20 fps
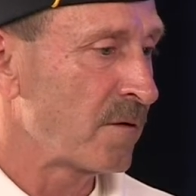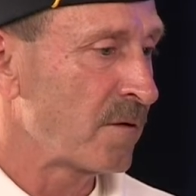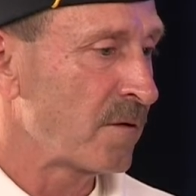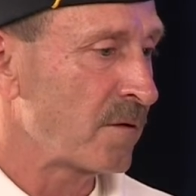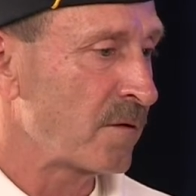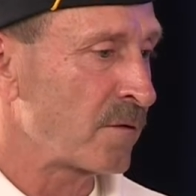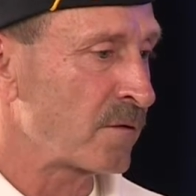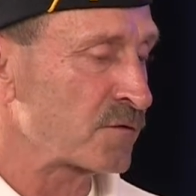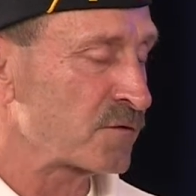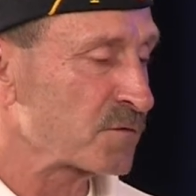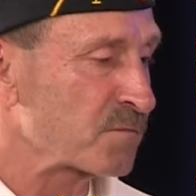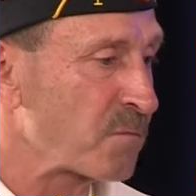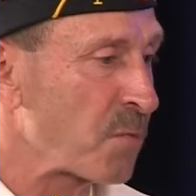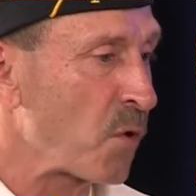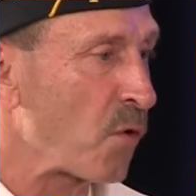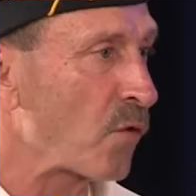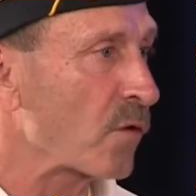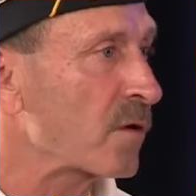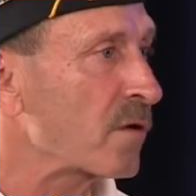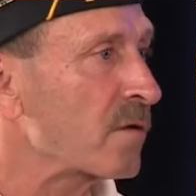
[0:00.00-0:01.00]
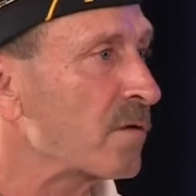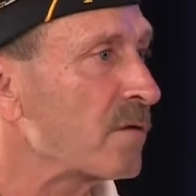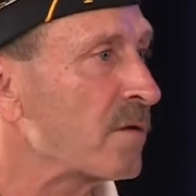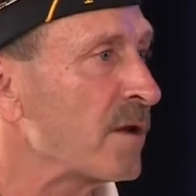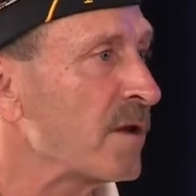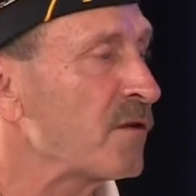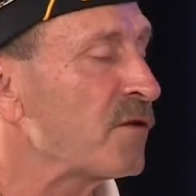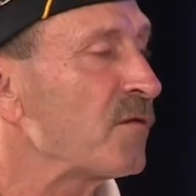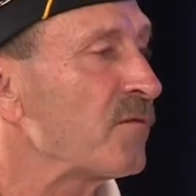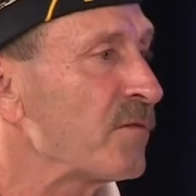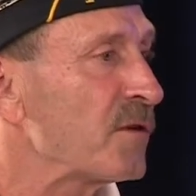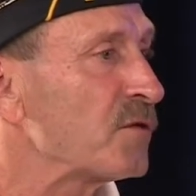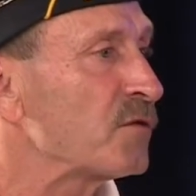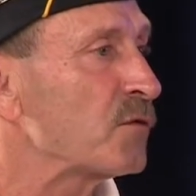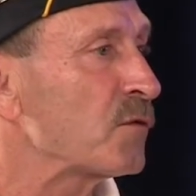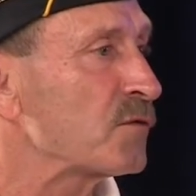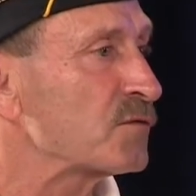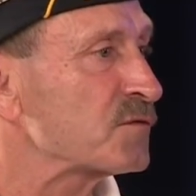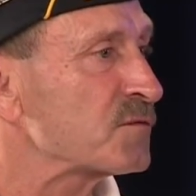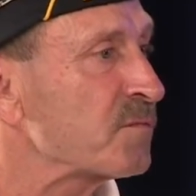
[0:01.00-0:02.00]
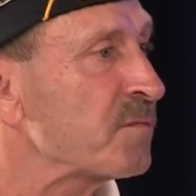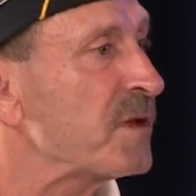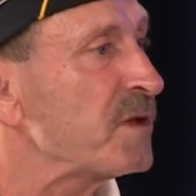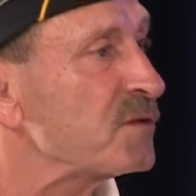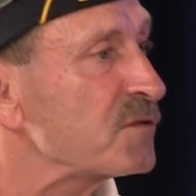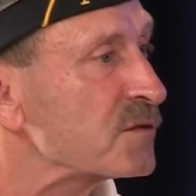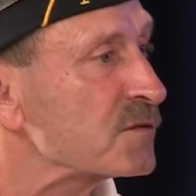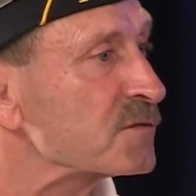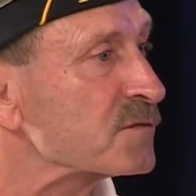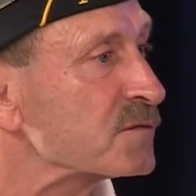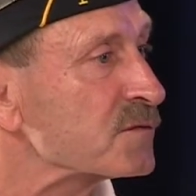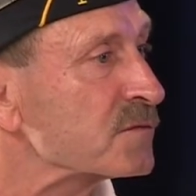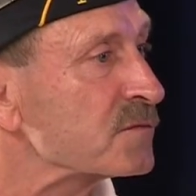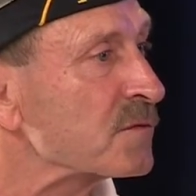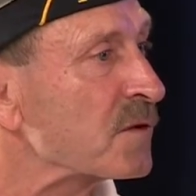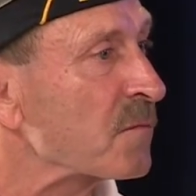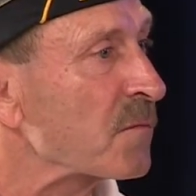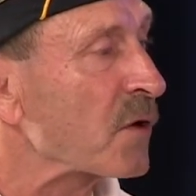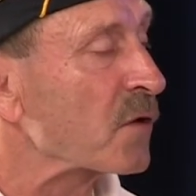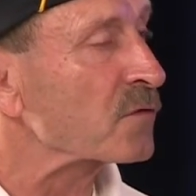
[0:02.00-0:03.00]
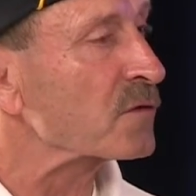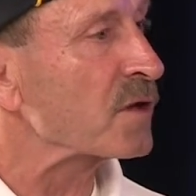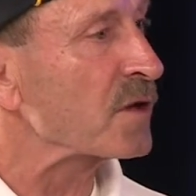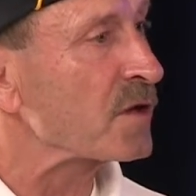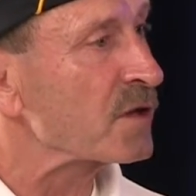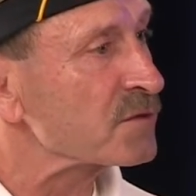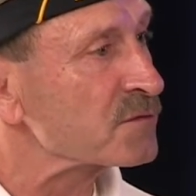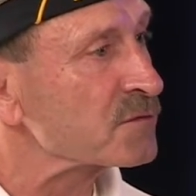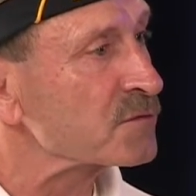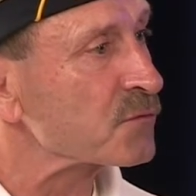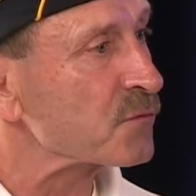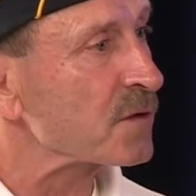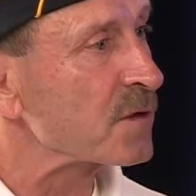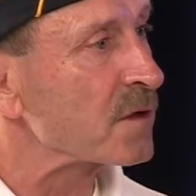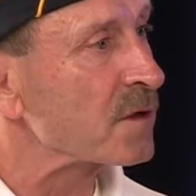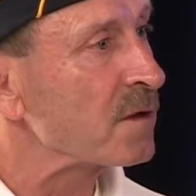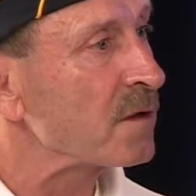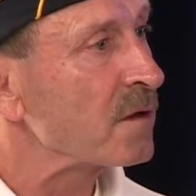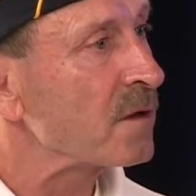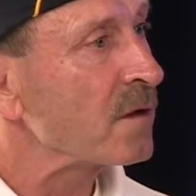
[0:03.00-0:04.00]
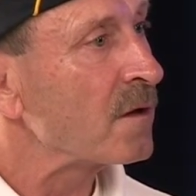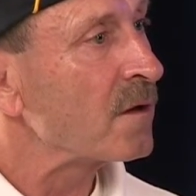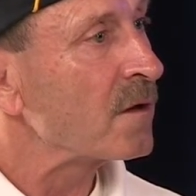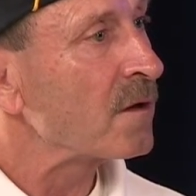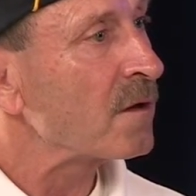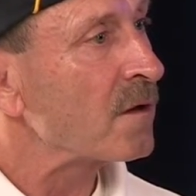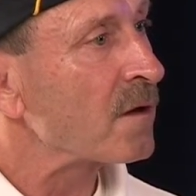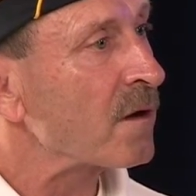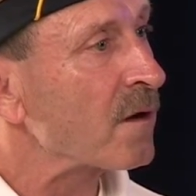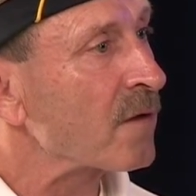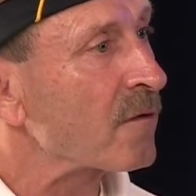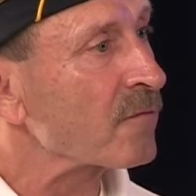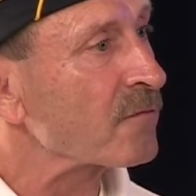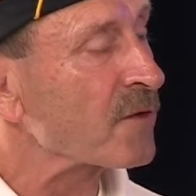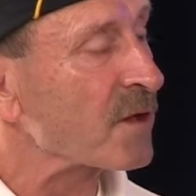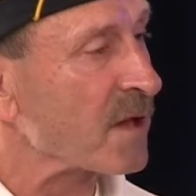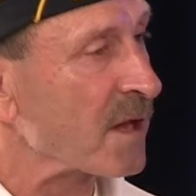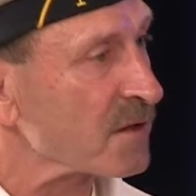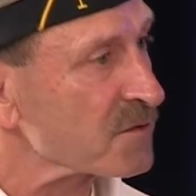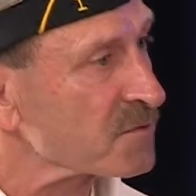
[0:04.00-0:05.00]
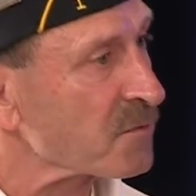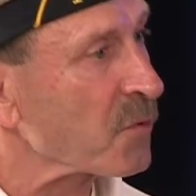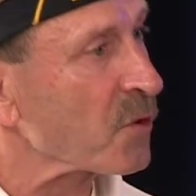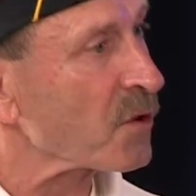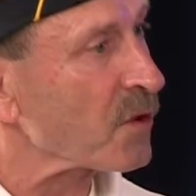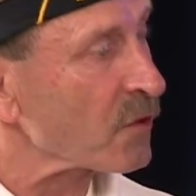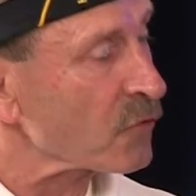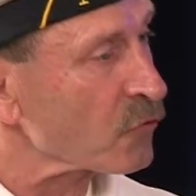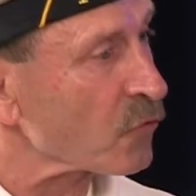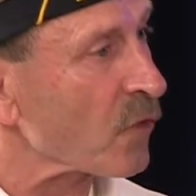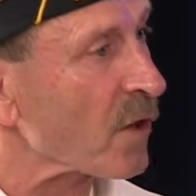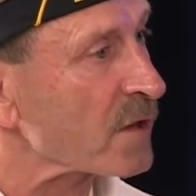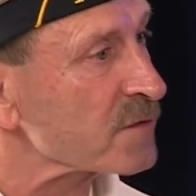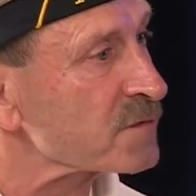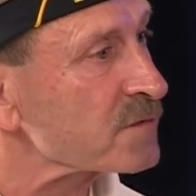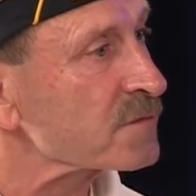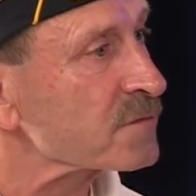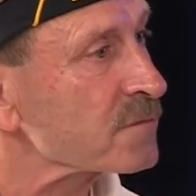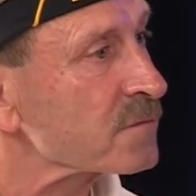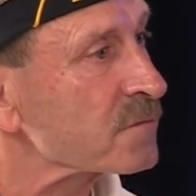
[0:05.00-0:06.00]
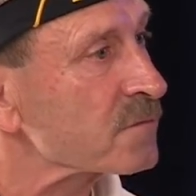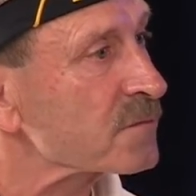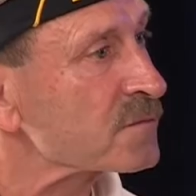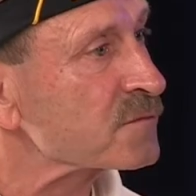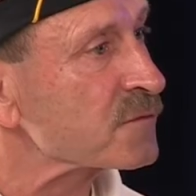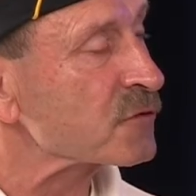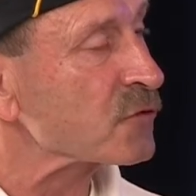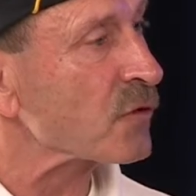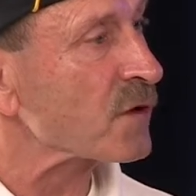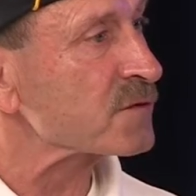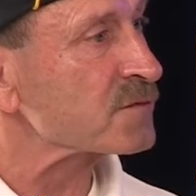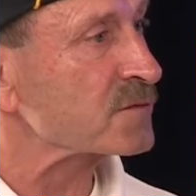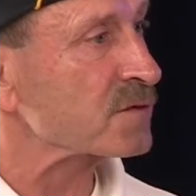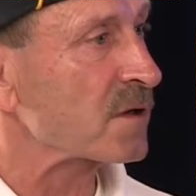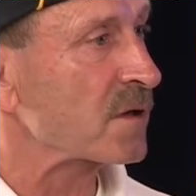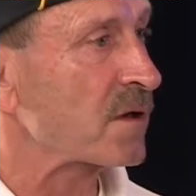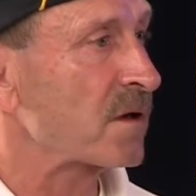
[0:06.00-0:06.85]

or spoke individual speeches about the history of the Gettysburg Address, which addressed